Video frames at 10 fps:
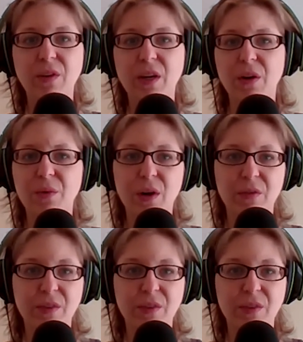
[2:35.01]

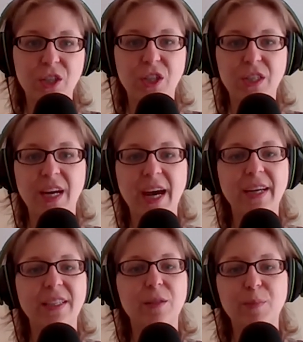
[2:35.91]
nerve conduction
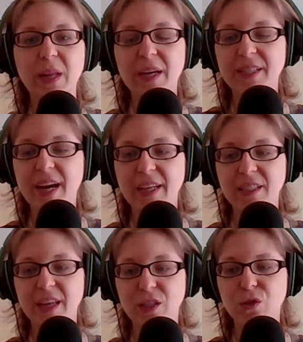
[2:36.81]
tests, blood tests,
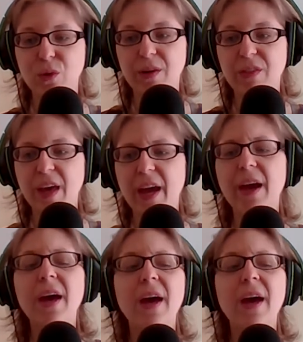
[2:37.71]
that sort of thing.